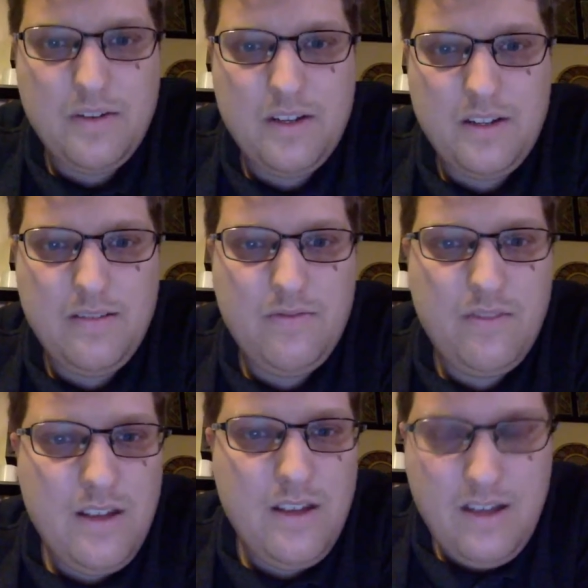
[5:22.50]
v.
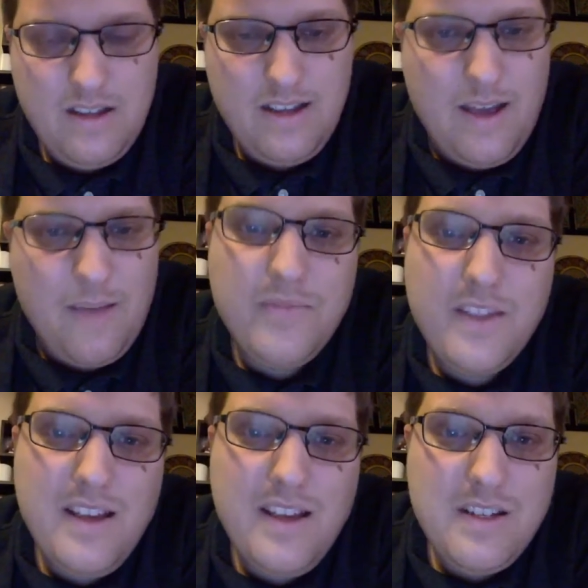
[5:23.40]
Okay,
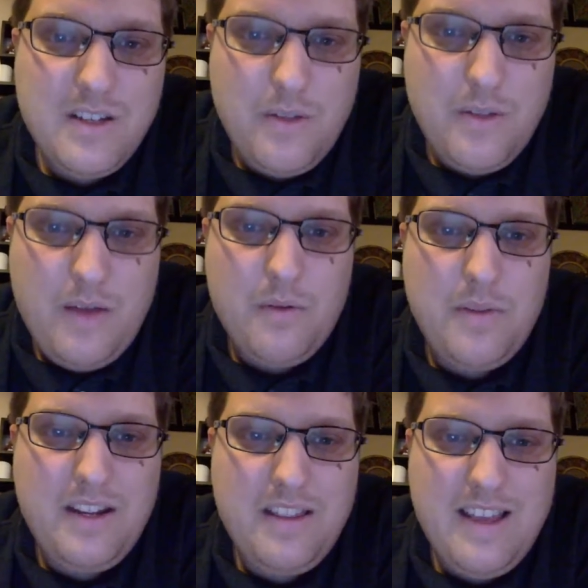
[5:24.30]
so that would
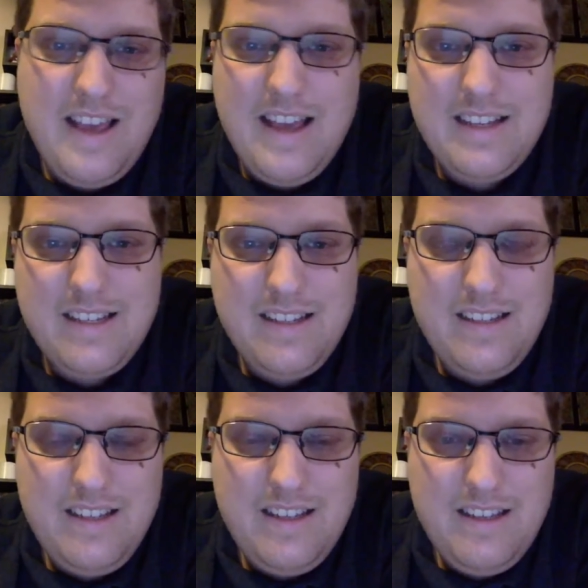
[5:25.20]
mean that
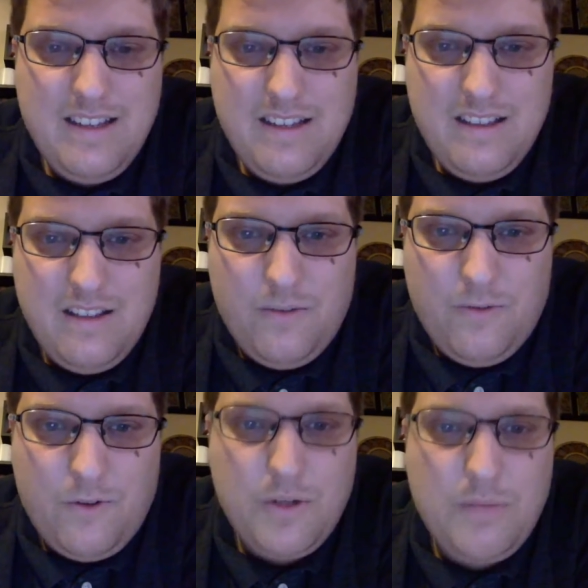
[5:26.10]
the
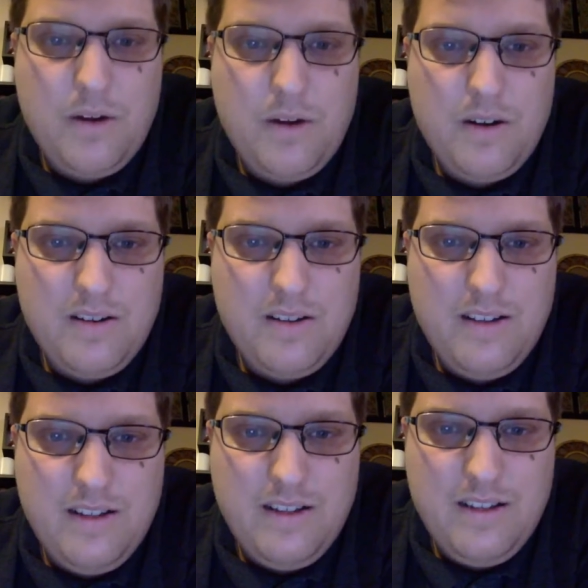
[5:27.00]
first part
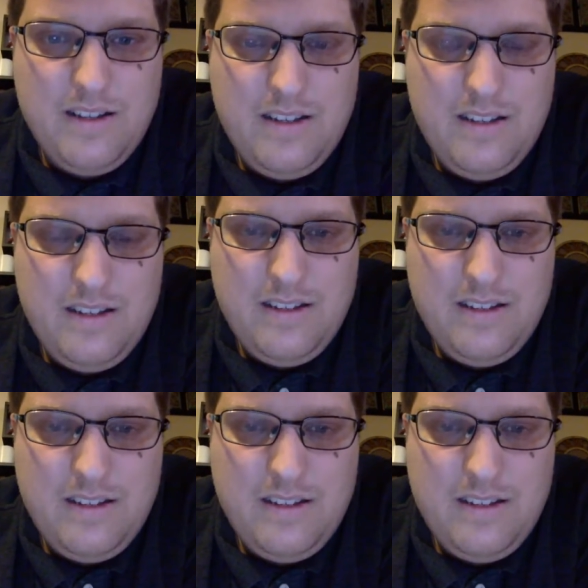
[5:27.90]
is